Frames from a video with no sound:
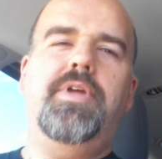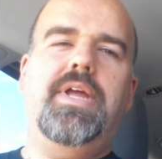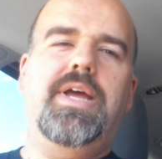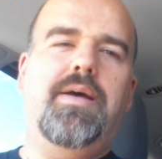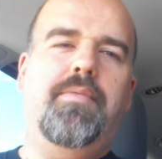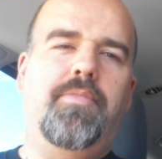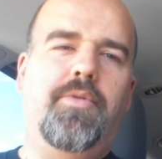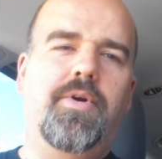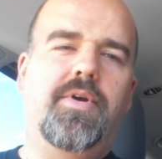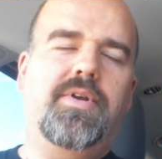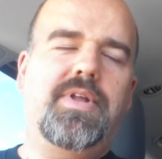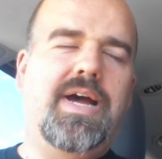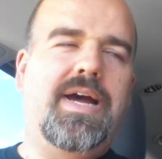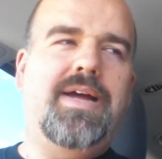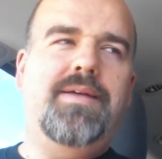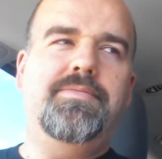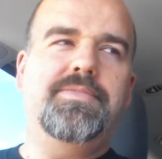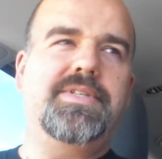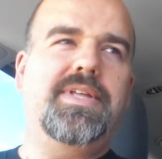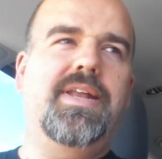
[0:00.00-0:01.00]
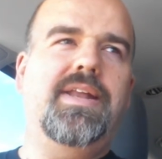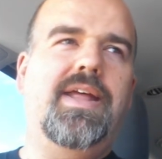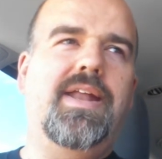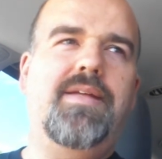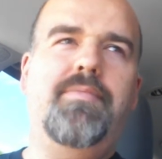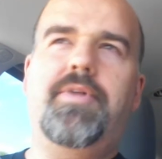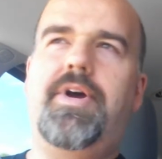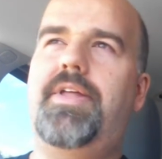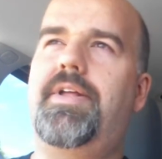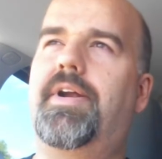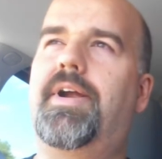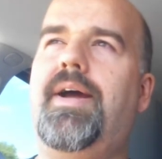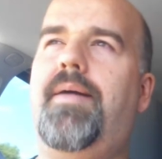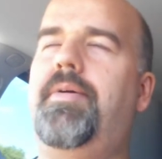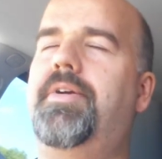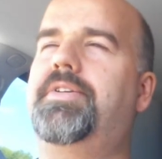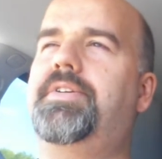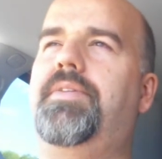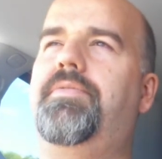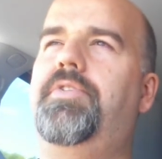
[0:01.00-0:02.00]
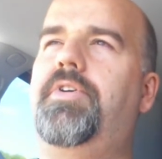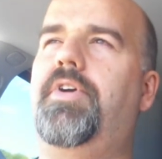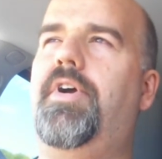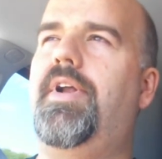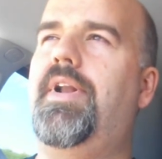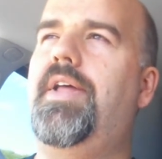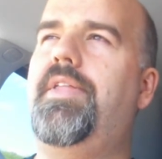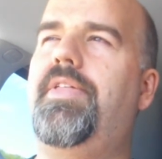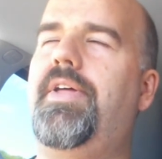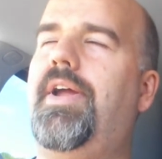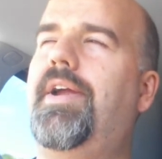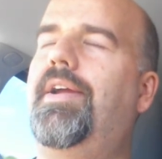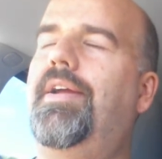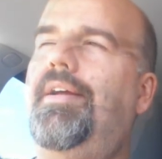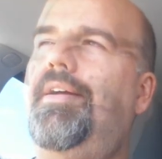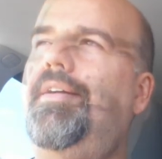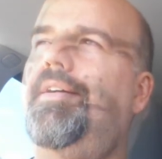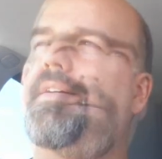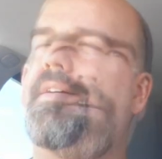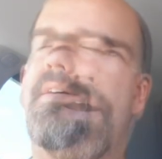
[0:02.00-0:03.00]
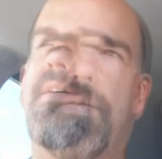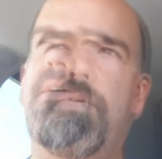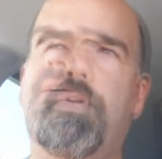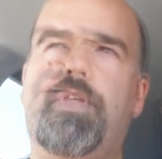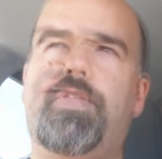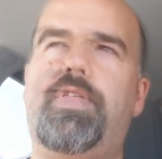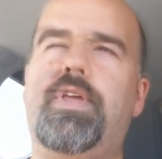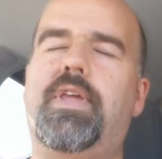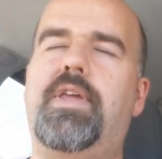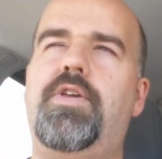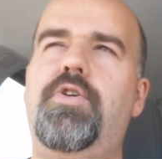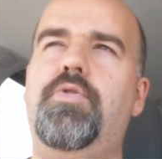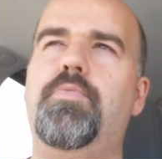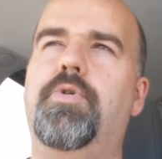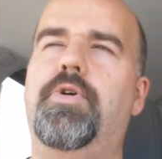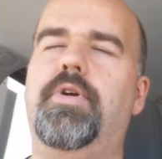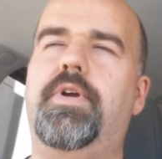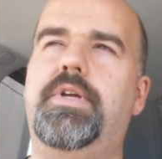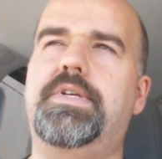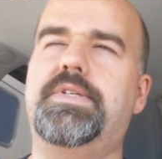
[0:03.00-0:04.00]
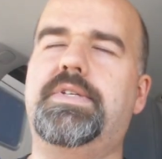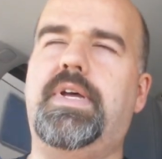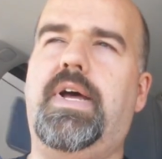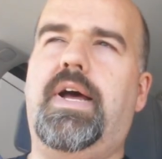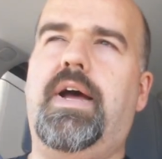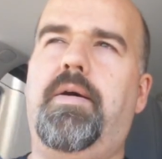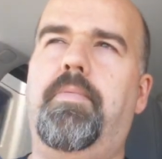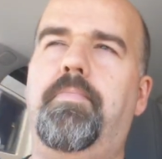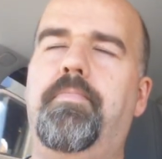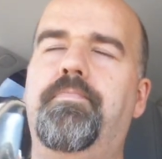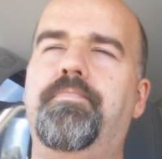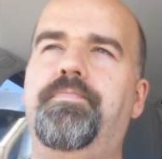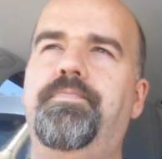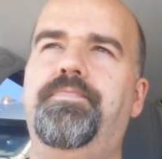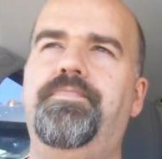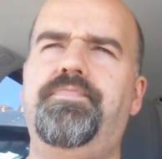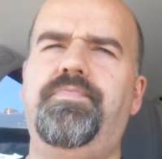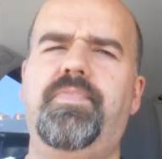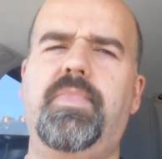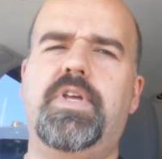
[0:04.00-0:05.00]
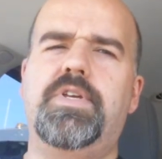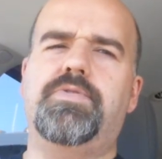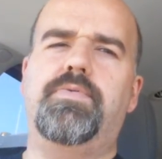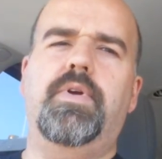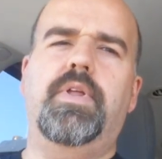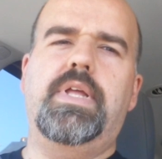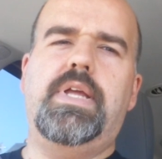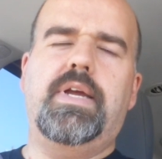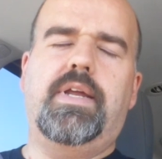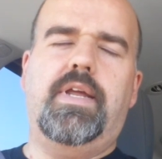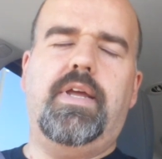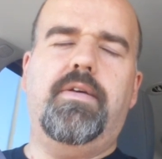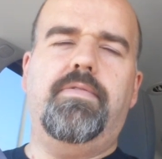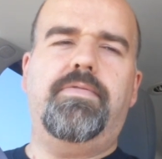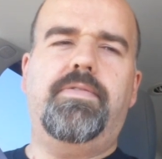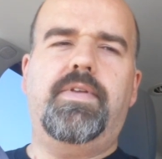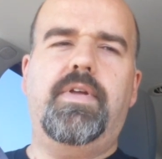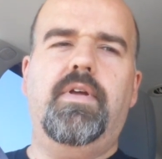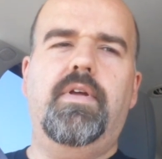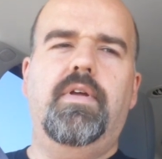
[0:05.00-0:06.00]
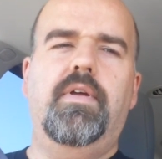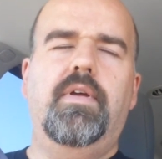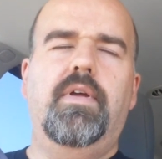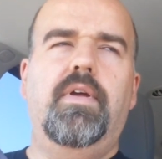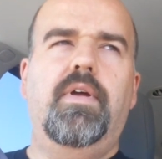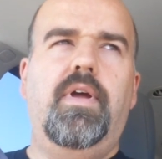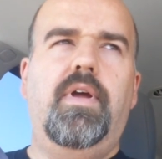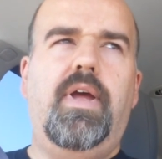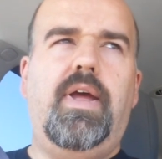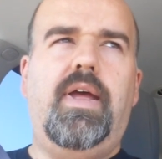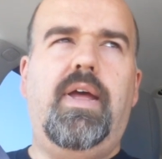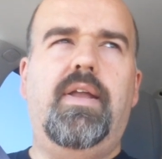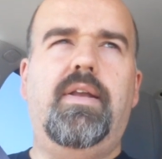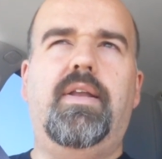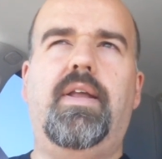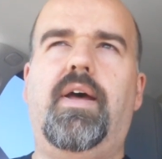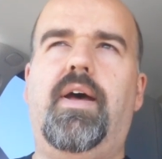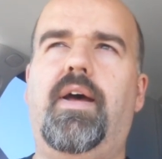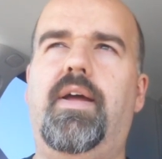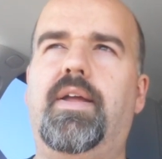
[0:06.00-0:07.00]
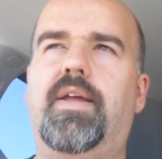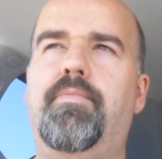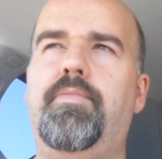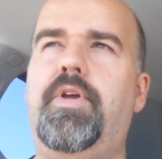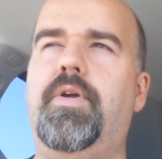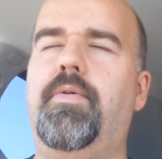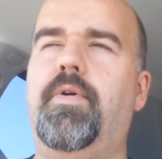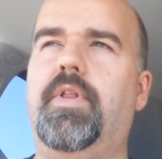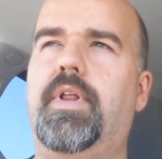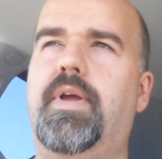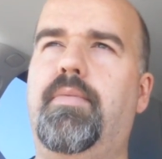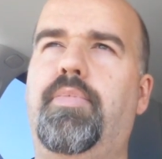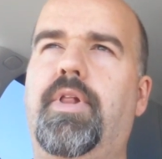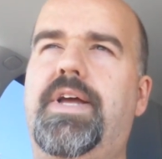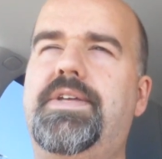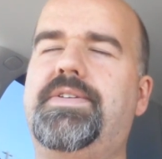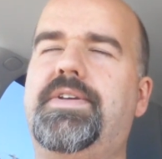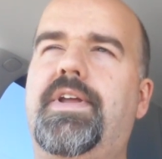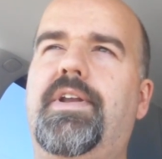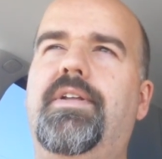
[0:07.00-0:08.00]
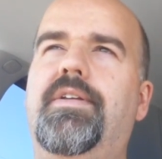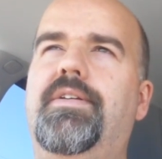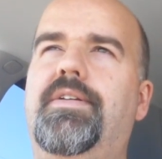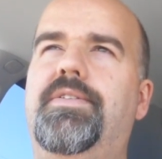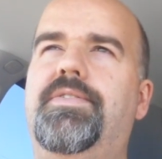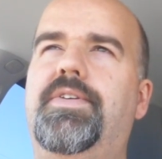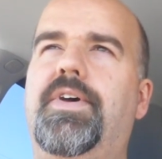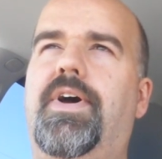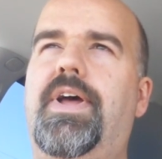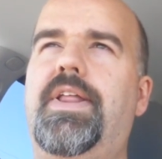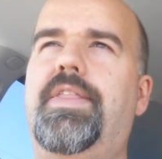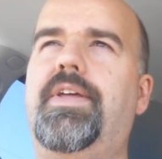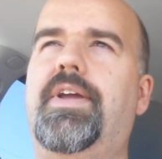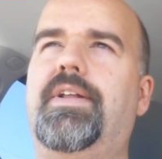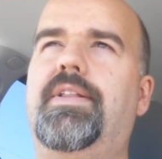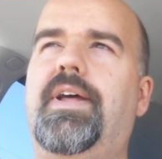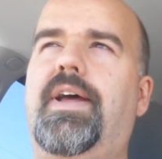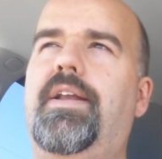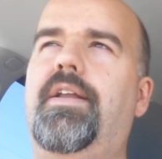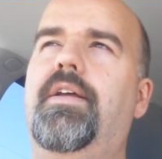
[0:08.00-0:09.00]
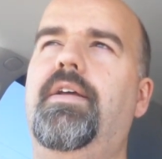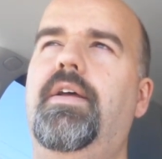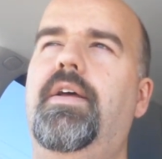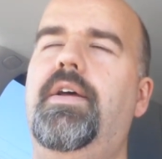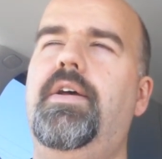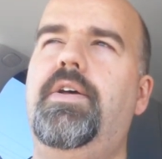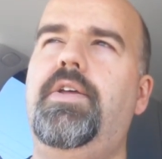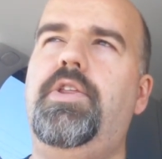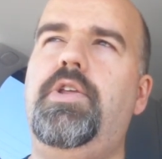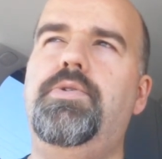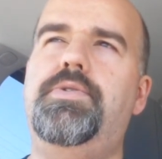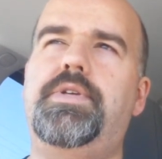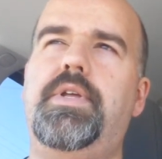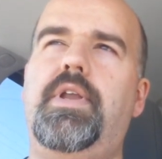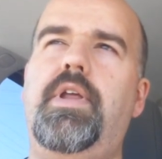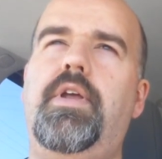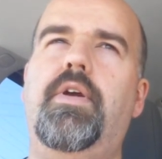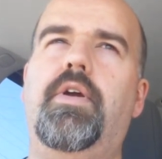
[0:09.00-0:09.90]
me up more times than any of my other comics I've drawn, I think. I really think humor is really a gift, and it can be really a blessing. And so I think that using